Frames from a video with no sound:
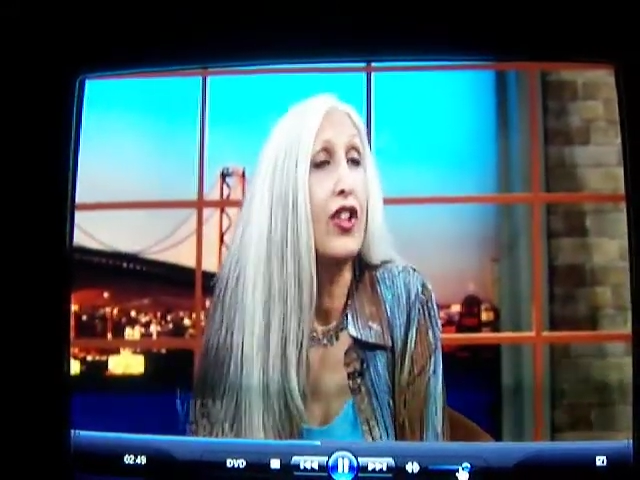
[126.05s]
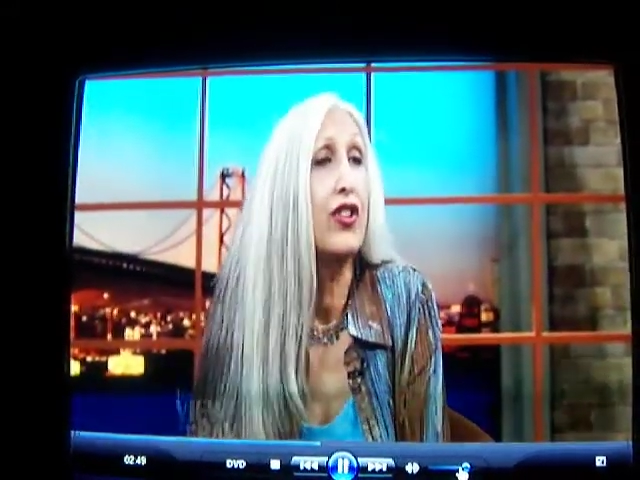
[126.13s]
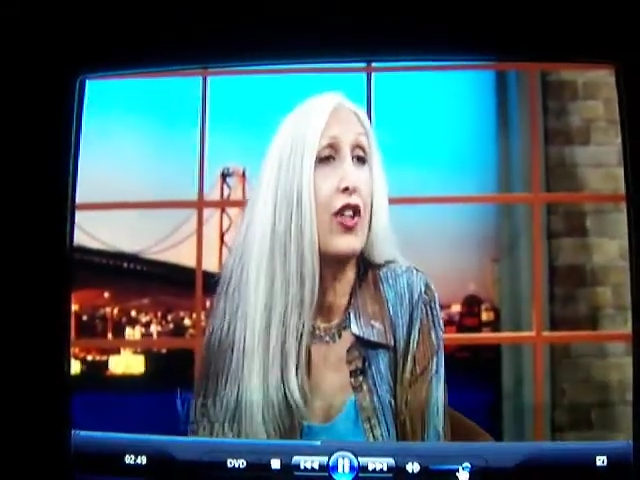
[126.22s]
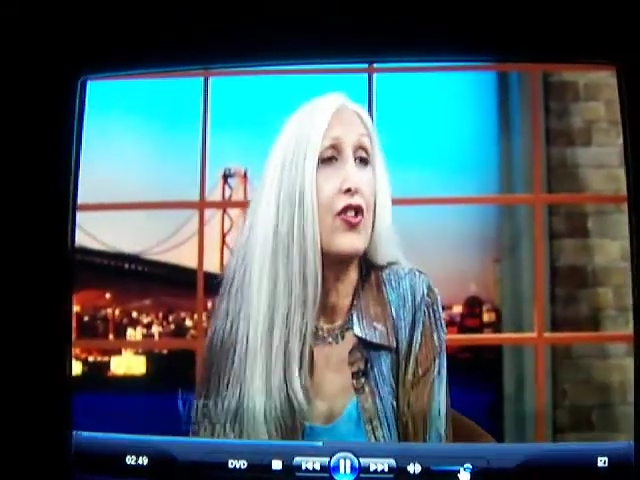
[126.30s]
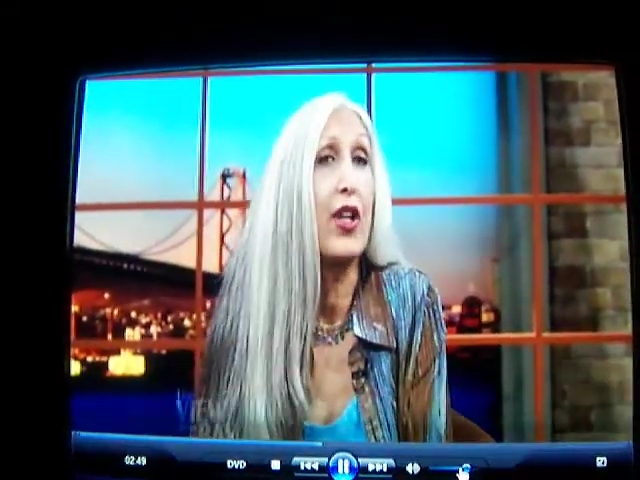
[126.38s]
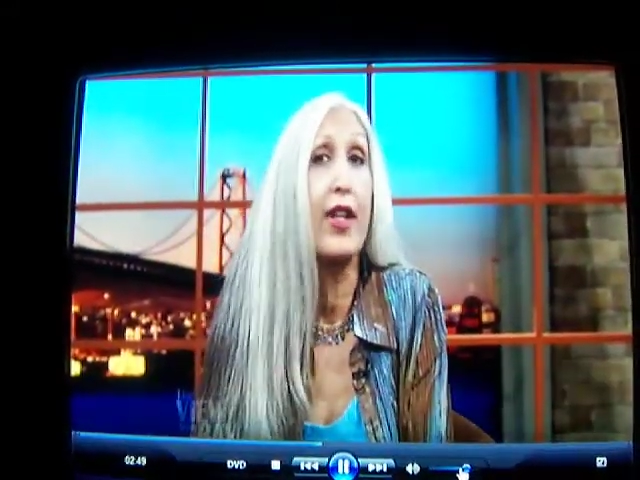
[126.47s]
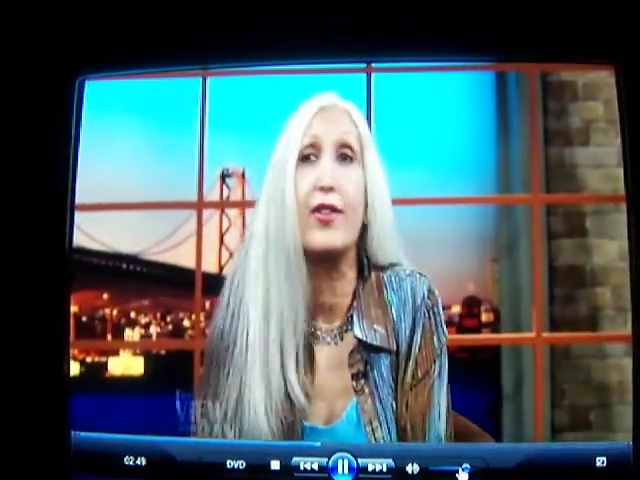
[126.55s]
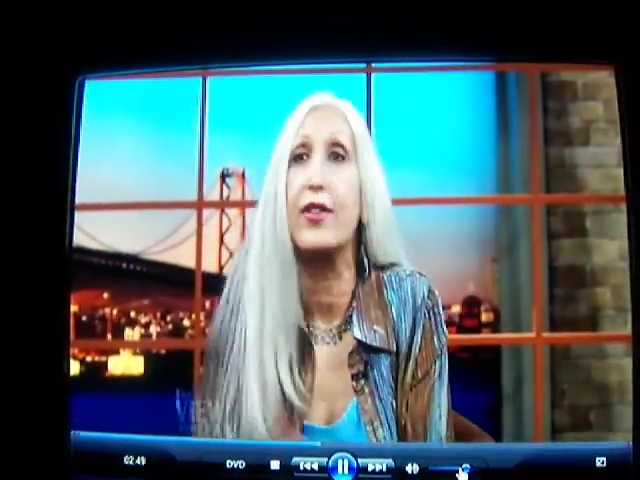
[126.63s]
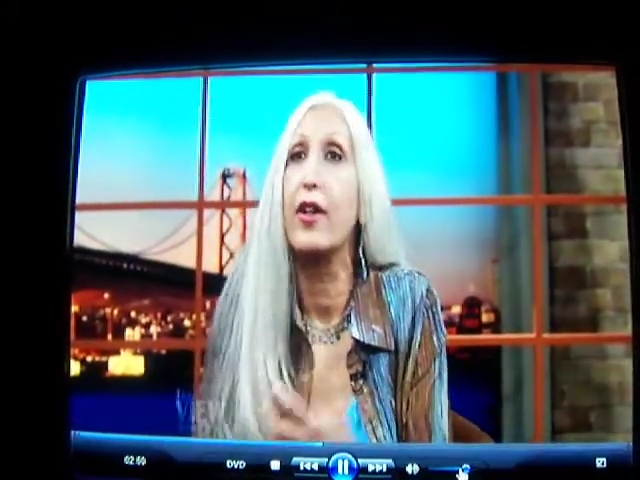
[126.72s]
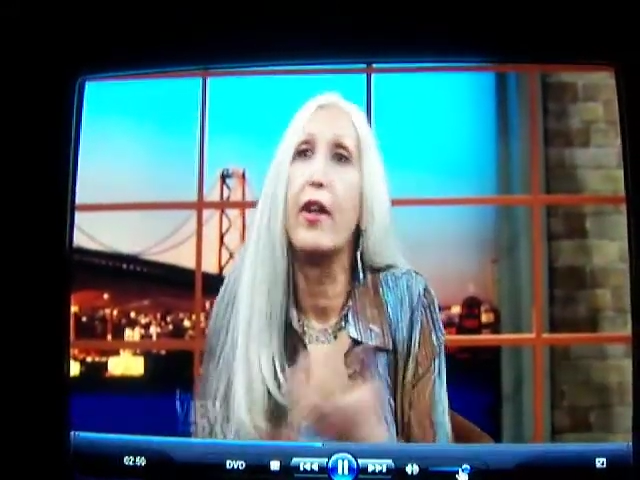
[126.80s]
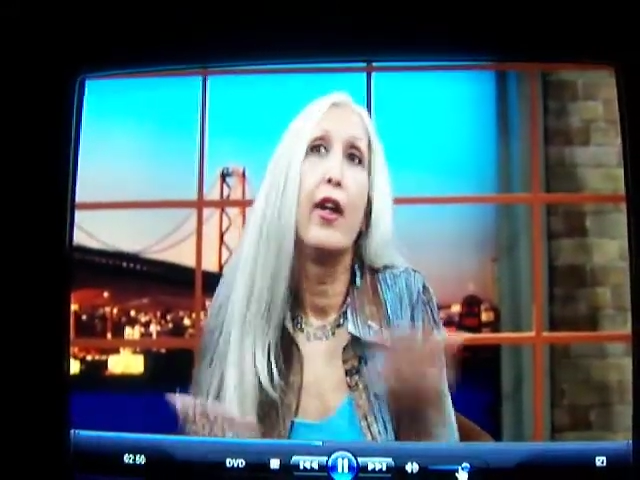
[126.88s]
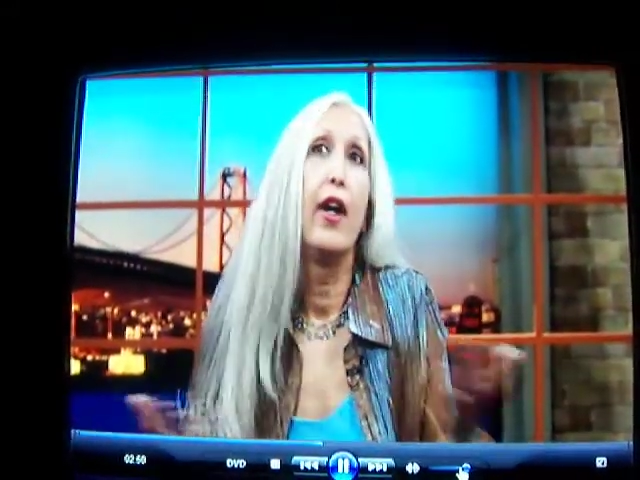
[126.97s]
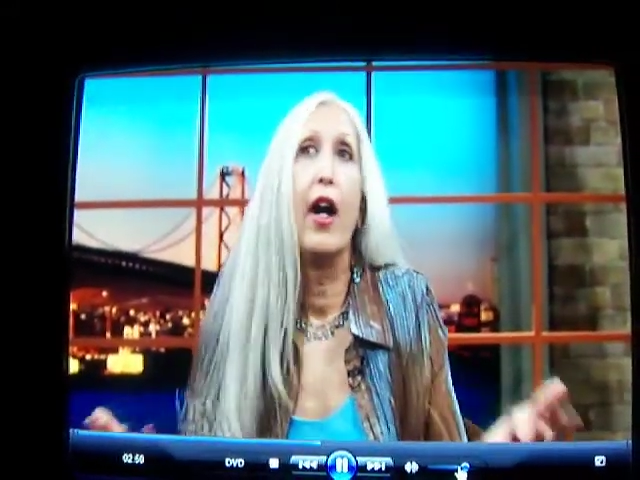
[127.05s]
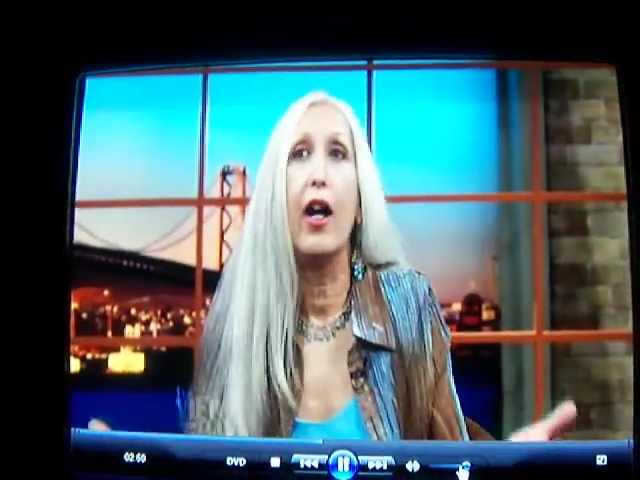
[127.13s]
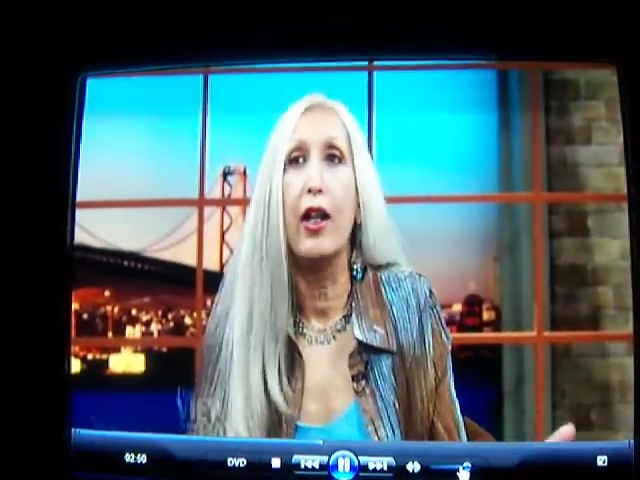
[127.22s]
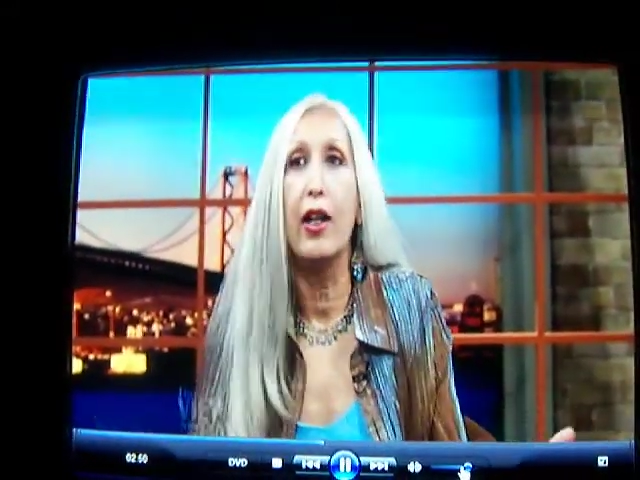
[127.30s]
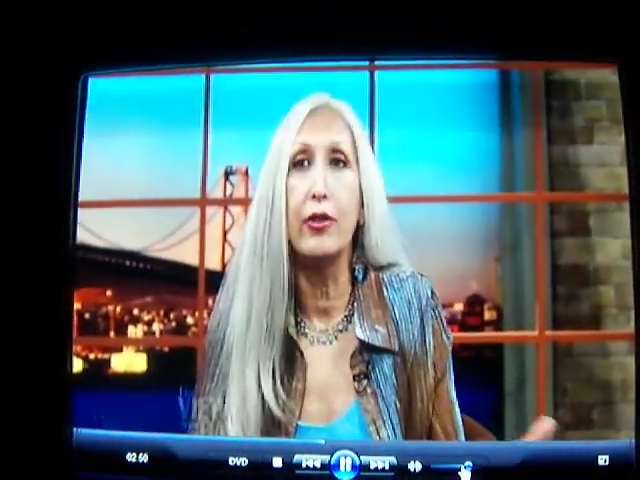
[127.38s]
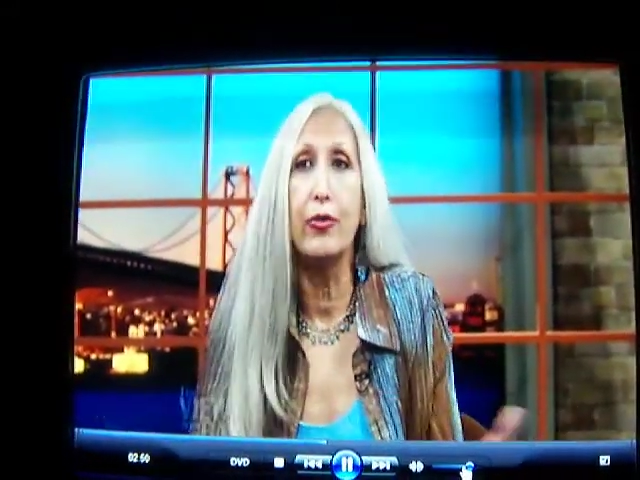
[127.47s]
such as
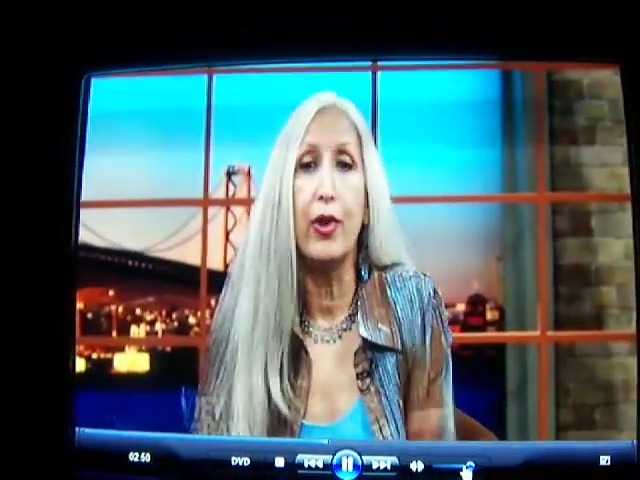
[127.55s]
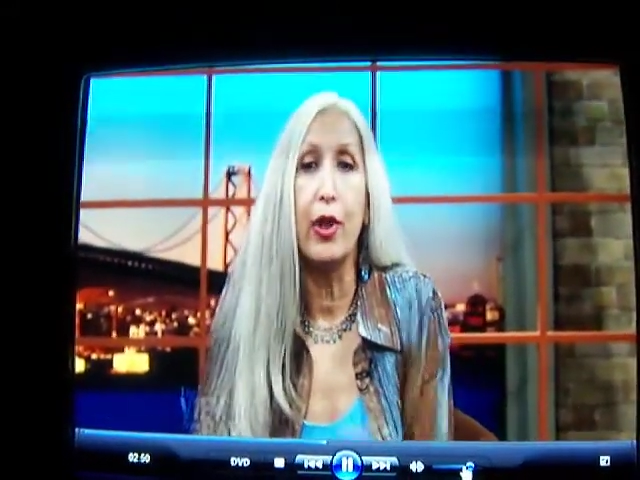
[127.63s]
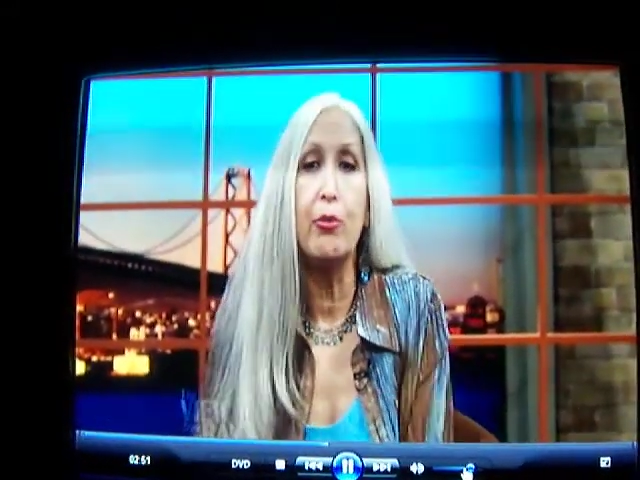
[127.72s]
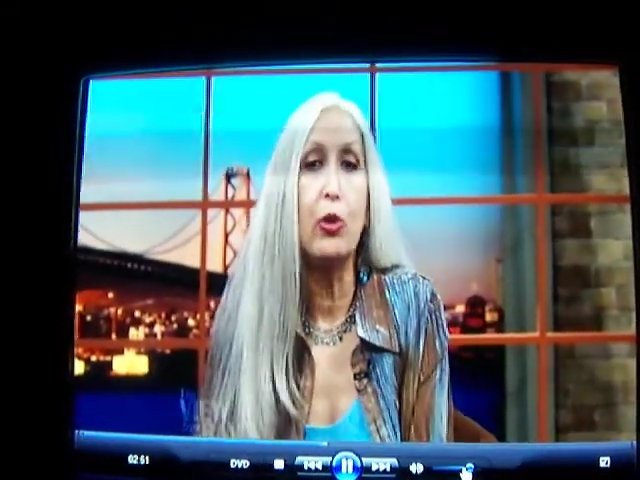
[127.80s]
a